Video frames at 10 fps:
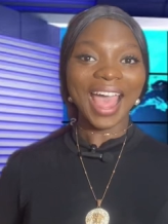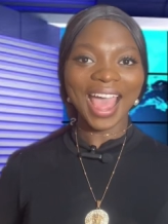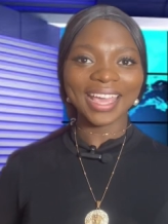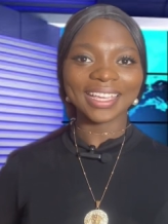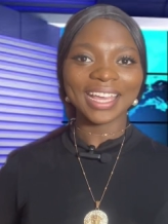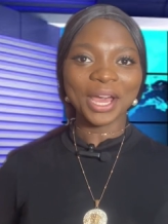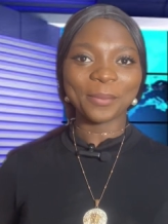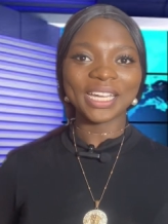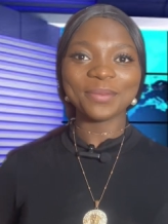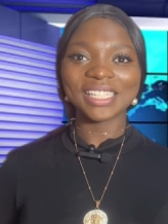Hi,
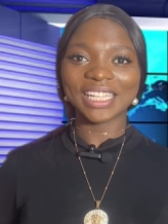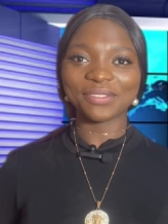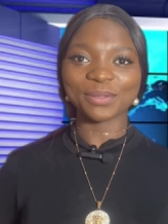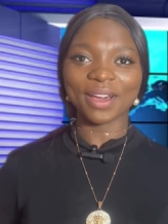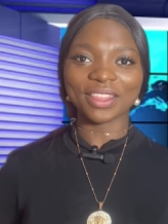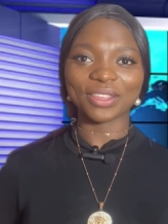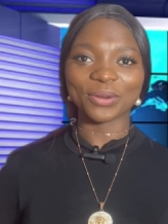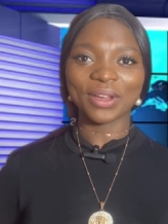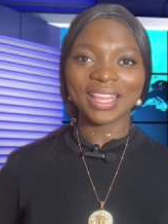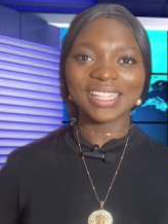my name is Gift
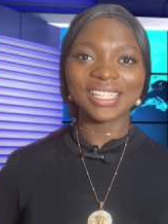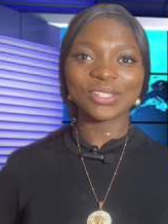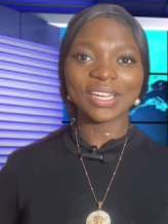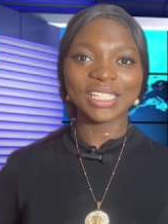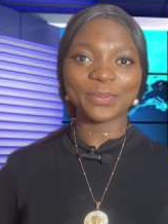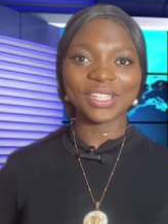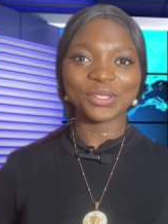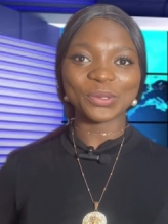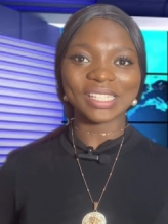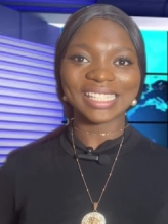Matthew. This is Soleil's
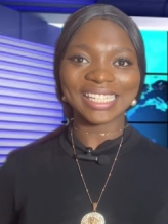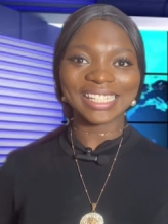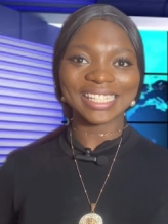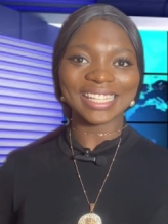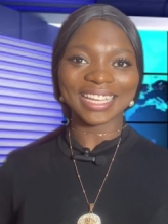Base News in 60